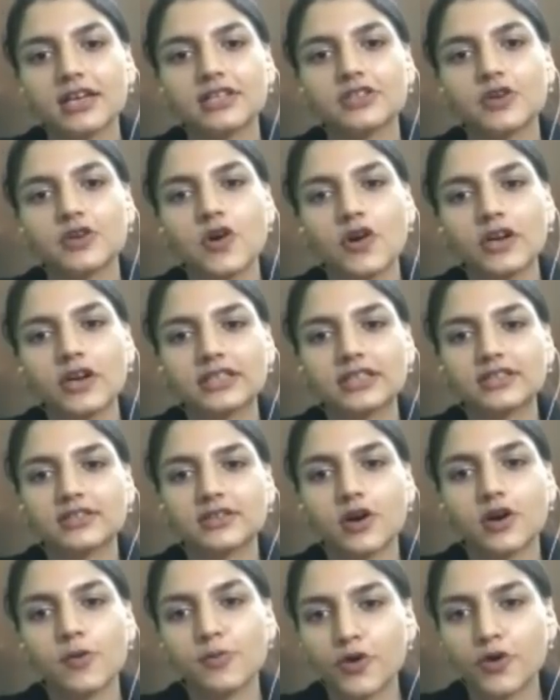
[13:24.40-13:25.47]
it got
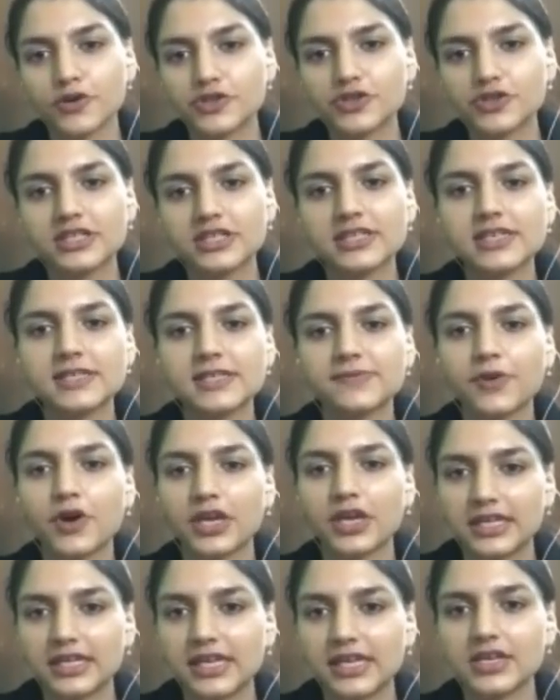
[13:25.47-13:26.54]
opportunities
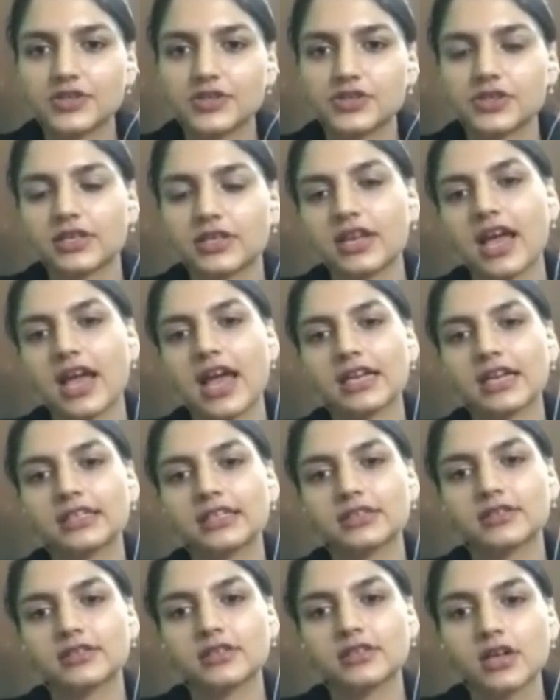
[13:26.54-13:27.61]
for irrigation,
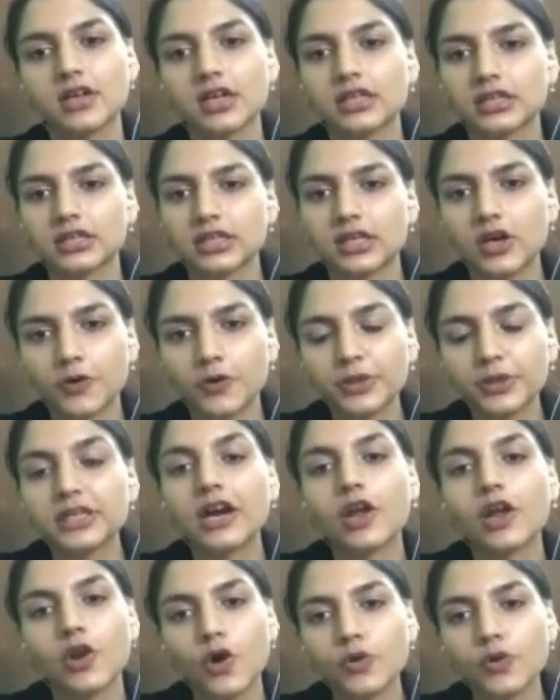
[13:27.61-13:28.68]
and the
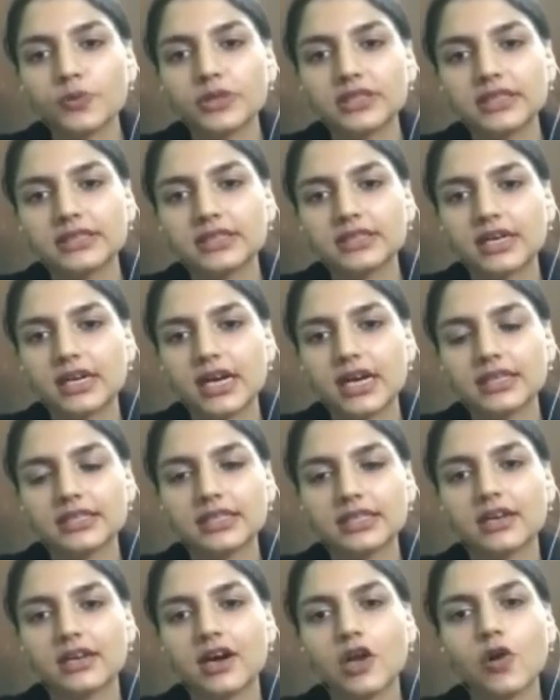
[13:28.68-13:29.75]
government, along with the Indira
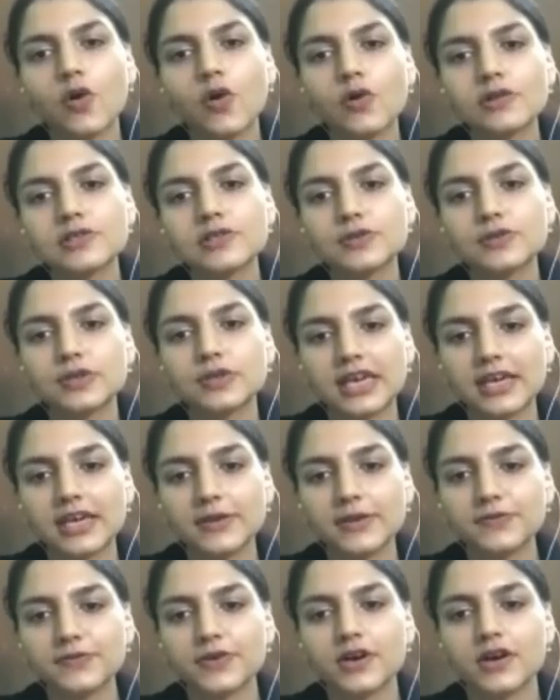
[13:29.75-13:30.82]
Gandhi Canal, also
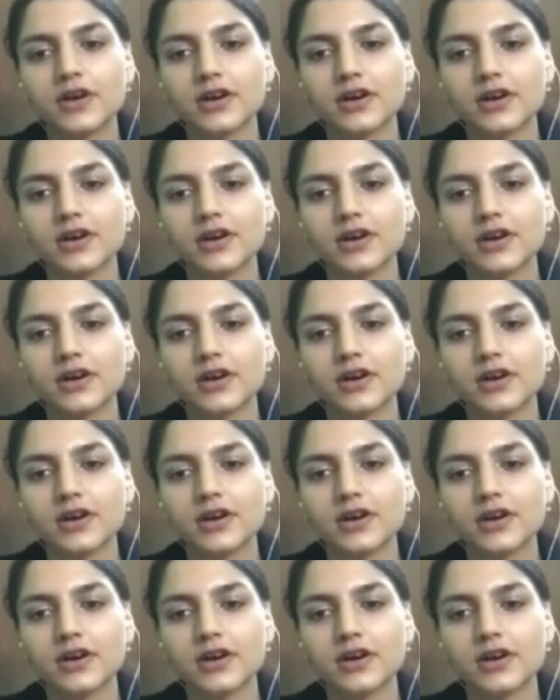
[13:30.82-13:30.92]
gave